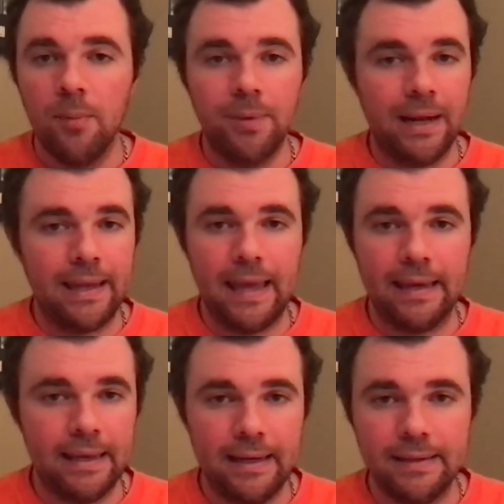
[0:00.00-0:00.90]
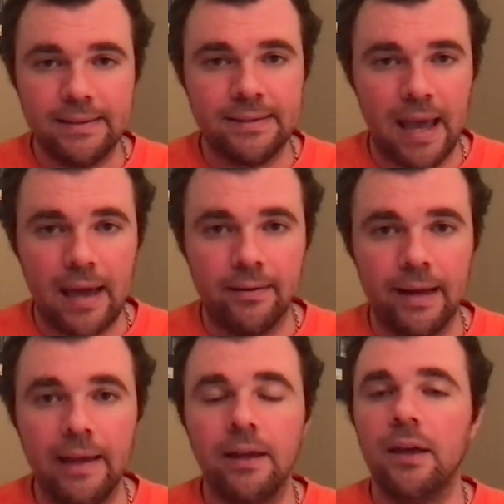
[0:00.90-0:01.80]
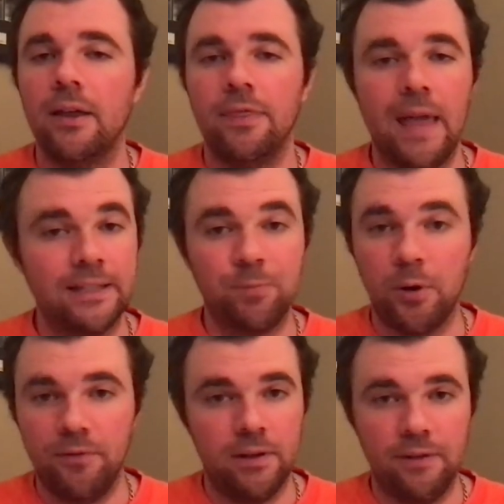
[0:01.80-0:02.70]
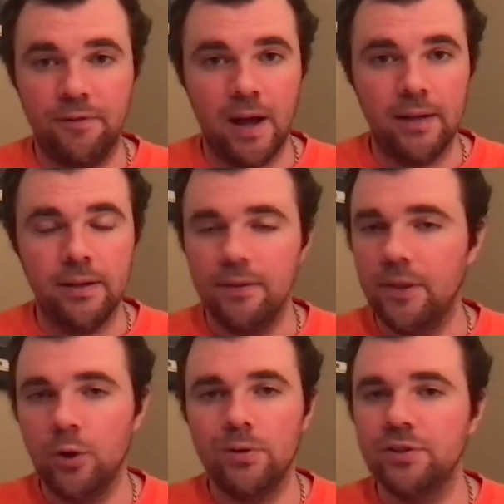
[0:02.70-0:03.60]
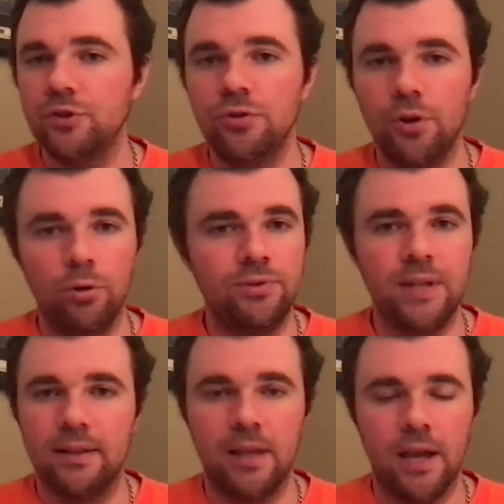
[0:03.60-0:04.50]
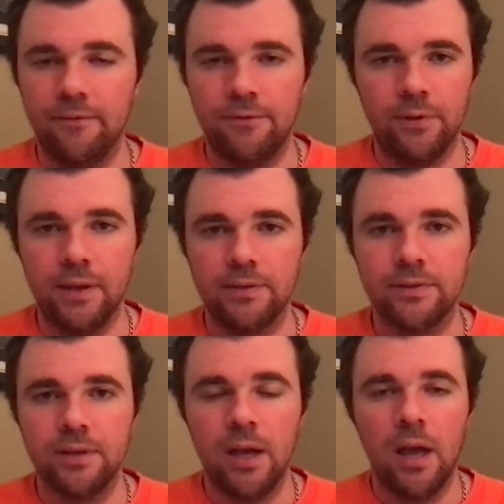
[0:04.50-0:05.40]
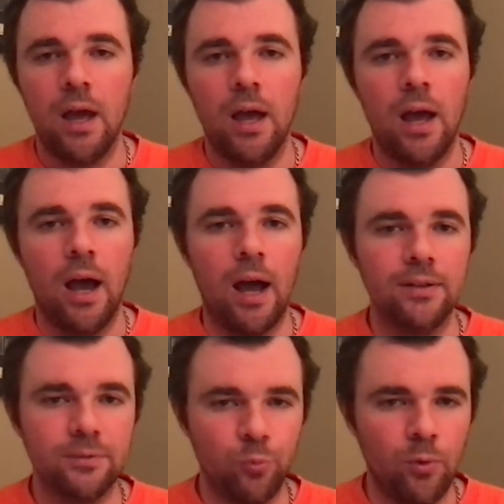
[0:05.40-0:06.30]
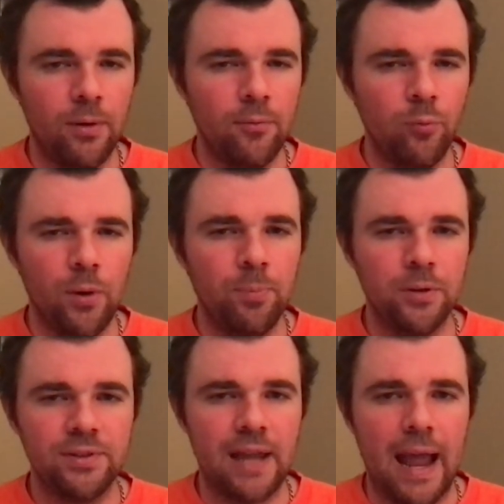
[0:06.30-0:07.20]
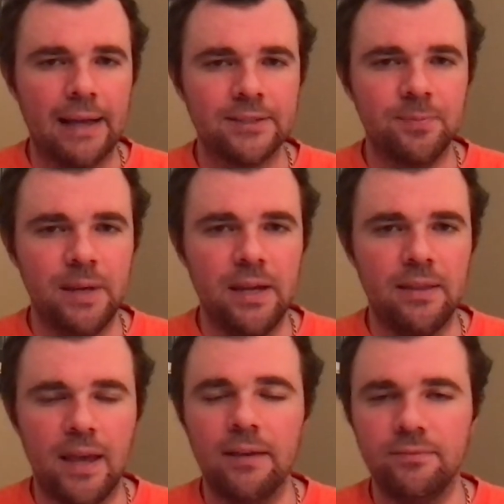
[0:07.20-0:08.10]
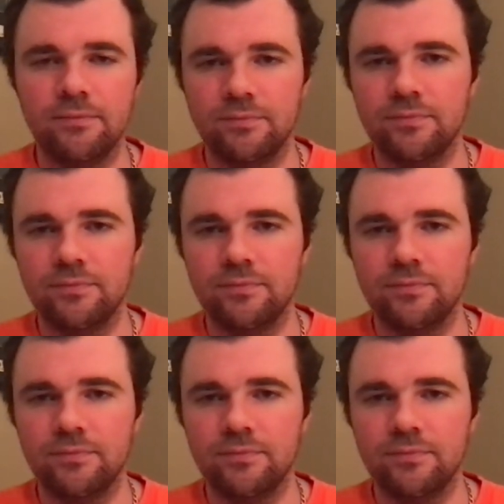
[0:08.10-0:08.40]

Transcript: but I can't get it in Saturday. That's perfectly fine. There is no deadline for this. One person asked me that,